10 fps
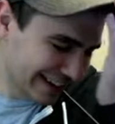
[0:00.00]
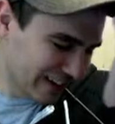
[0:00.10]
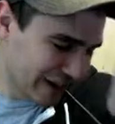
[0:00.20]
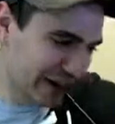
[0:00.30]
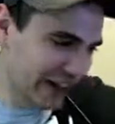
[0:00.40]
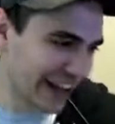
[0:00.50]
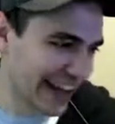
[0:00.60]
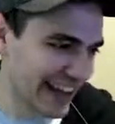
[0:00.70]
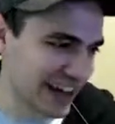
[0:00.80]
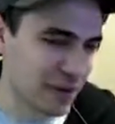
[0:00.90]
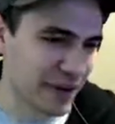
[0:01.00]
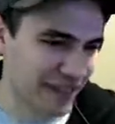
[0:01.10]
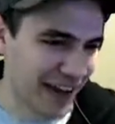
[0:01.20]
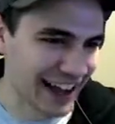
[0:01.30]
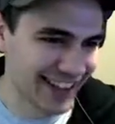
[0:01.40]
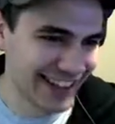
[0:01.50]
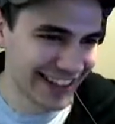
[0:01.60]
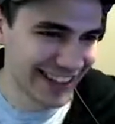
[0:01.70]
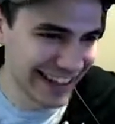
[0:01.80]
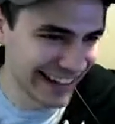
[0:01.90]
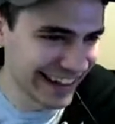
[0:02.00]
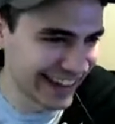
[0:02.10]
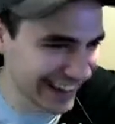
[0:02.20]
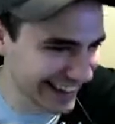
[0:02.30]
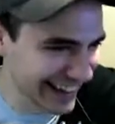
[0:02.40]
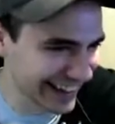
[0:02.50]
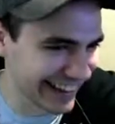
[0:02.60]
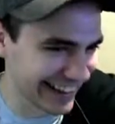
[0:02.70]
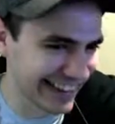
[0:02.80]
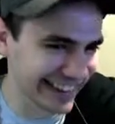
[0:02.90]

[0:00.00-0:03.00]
I can't open a file. I